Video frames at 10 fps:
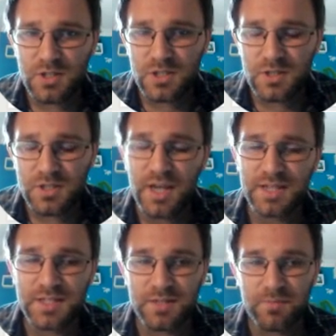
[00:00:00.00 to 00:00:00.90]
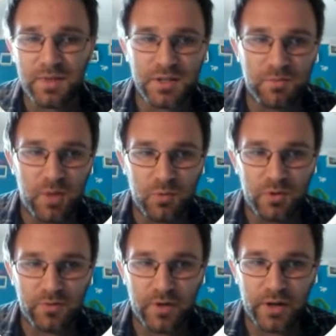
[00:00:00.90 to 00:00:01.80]
suggested some things I might
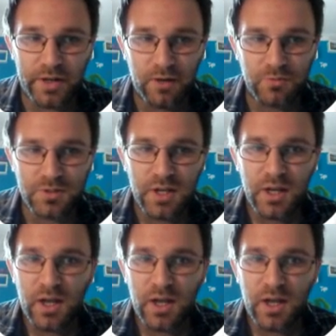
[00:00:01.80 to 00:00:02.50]
want to find out,